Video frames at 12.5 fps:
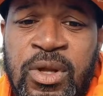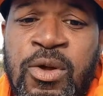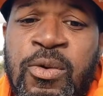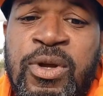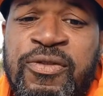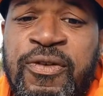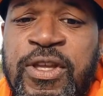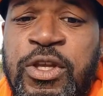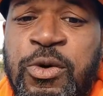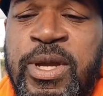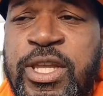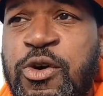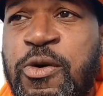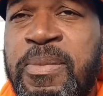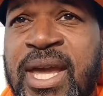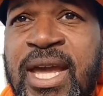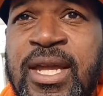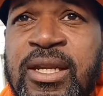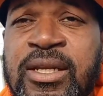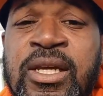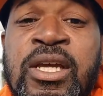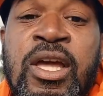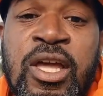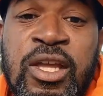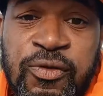What's for you and your man
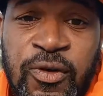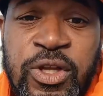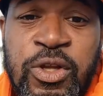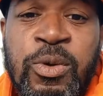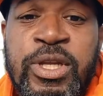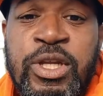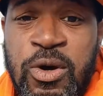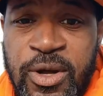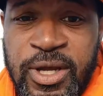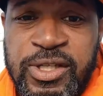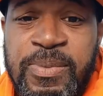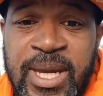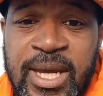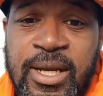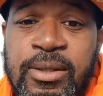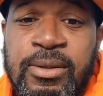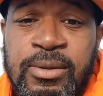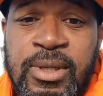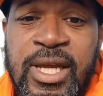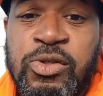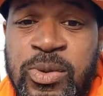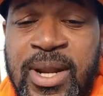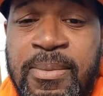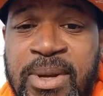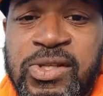is for you and your husband. That's what
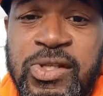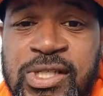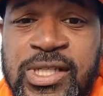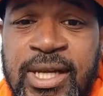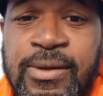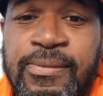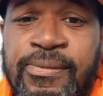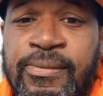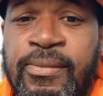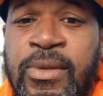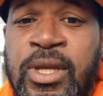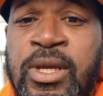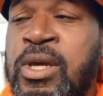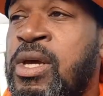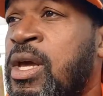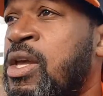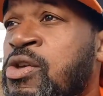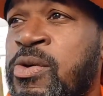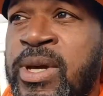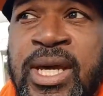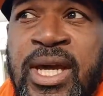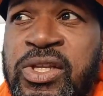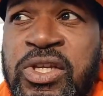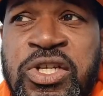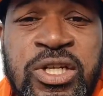I meant to say. And you ain't
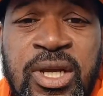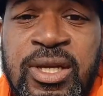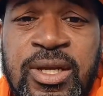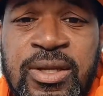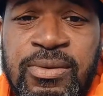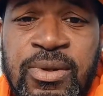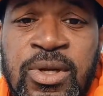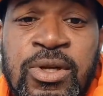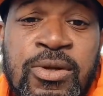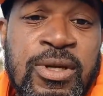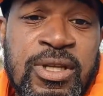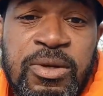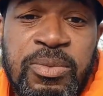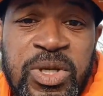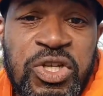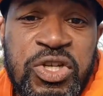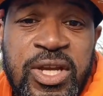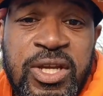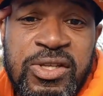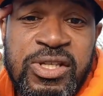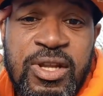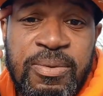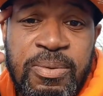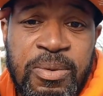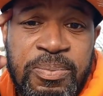got to shake it. You need to be shaking
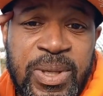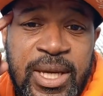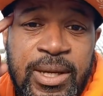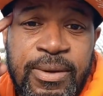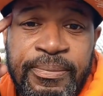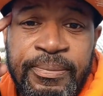stuff up here.